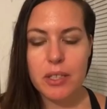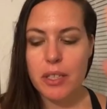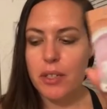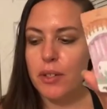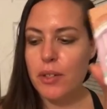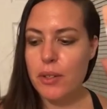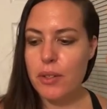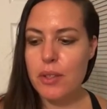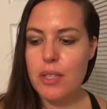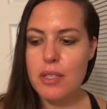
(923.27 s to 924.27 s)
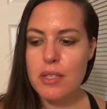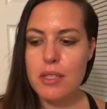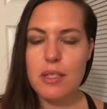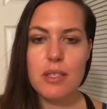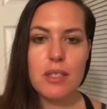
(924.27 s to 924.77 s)
Like
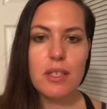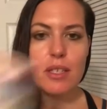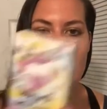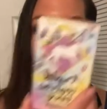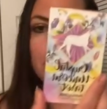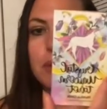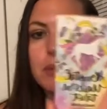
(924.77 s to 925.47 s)
this, if you